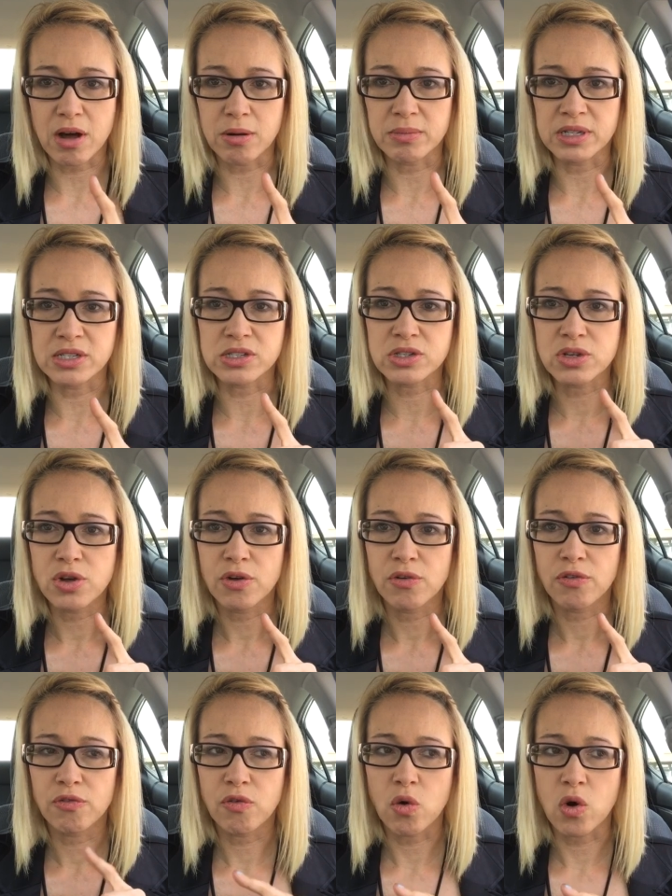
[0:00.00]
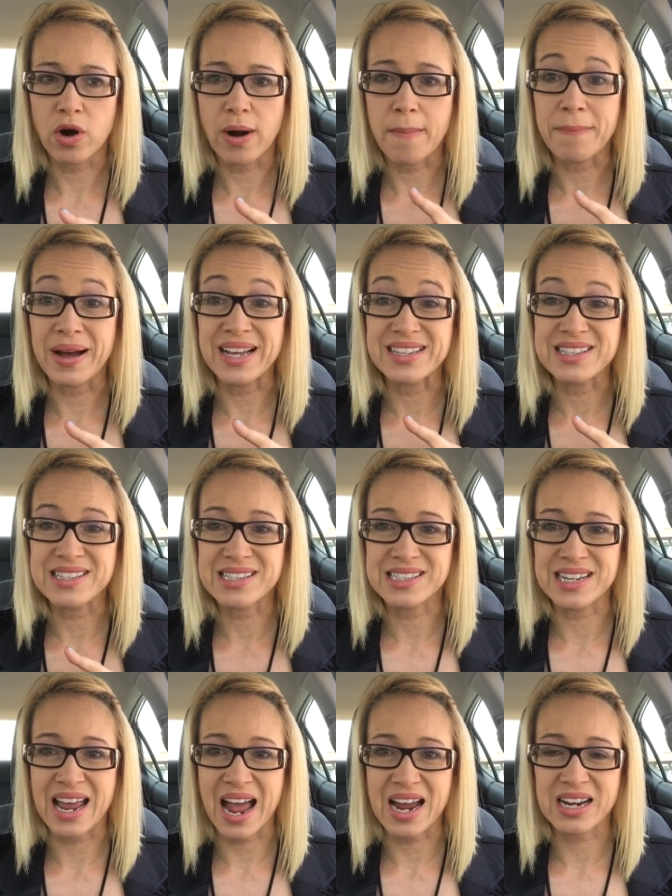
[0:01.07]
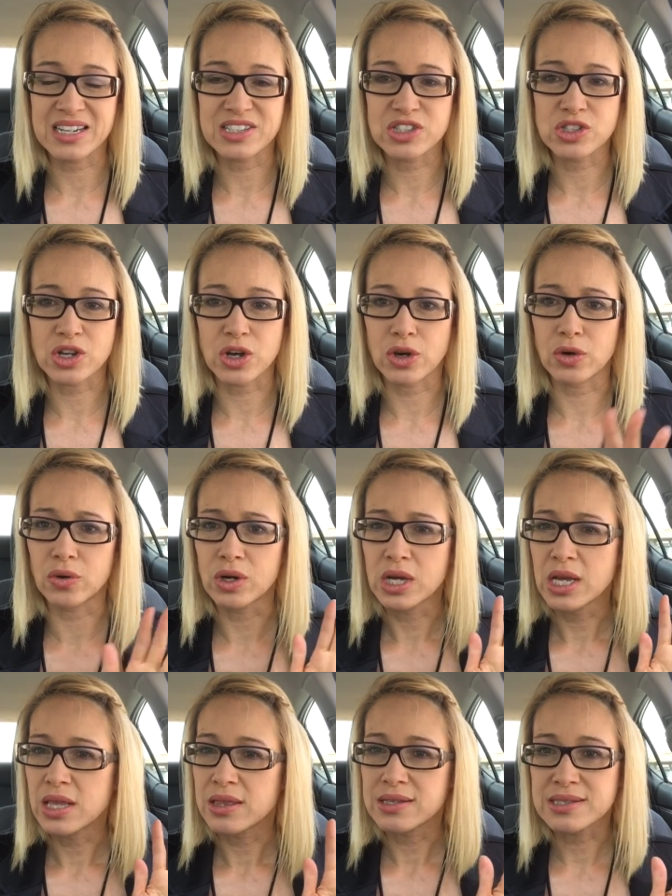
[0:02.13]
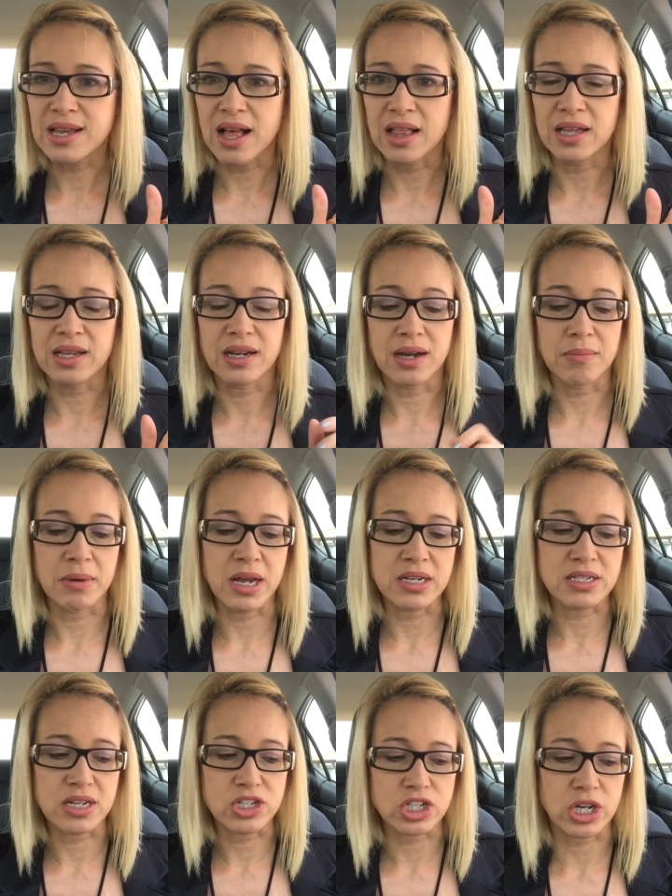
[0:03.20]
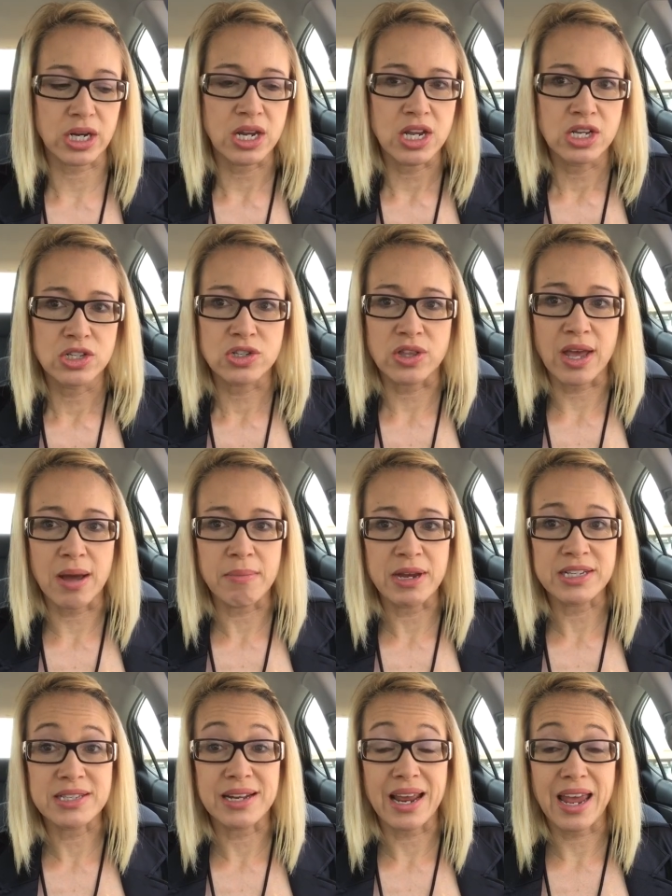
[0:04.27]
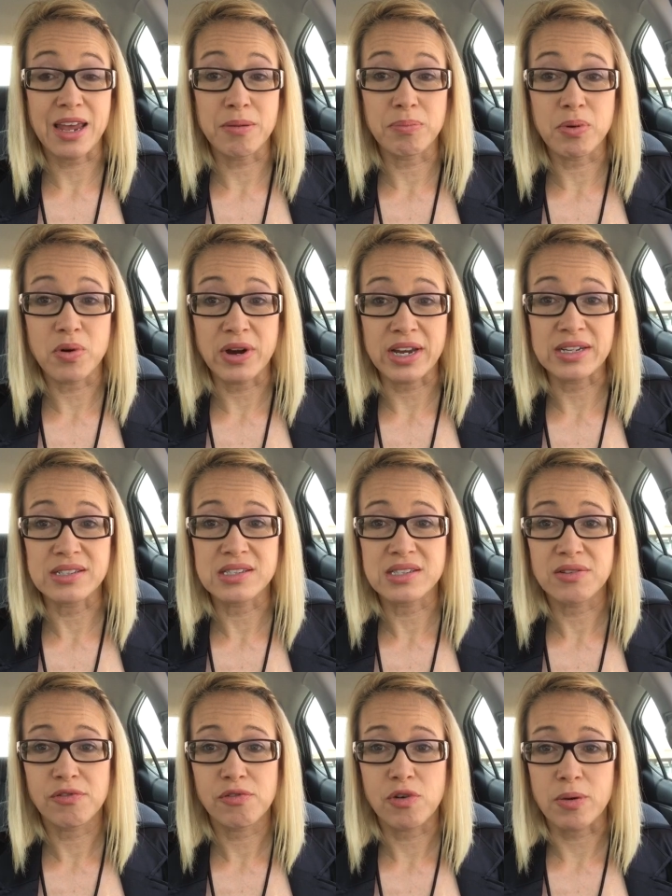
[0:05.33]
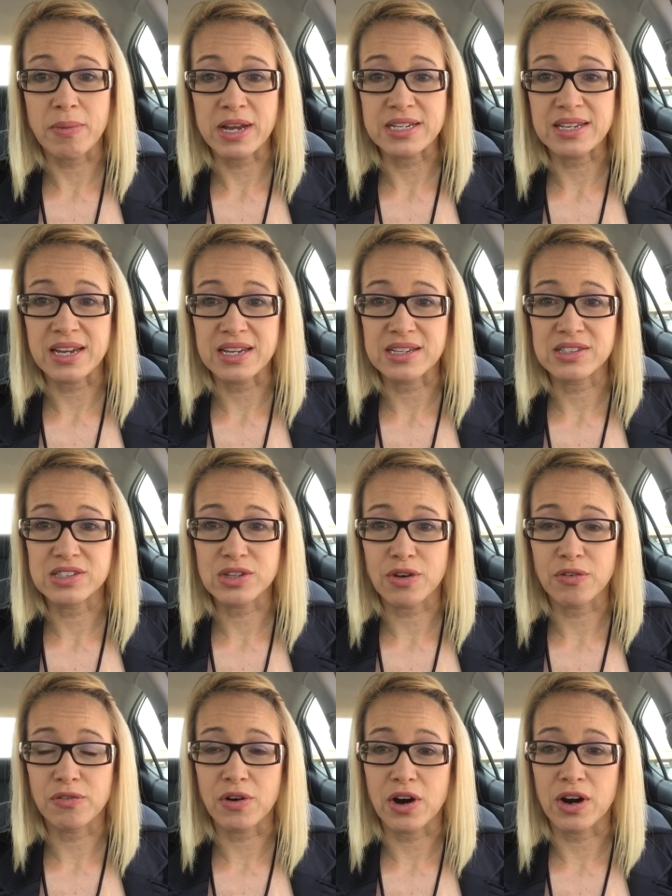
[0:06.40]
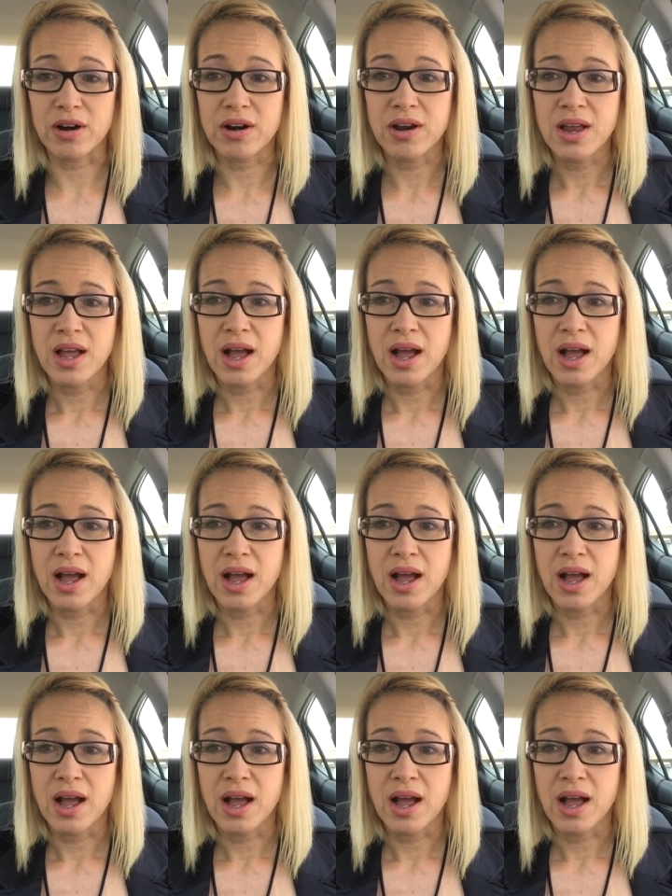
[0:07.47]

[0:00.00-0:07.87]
almonds for my snack. So the salad I'm not touching. So that makes it eight points for my day so far.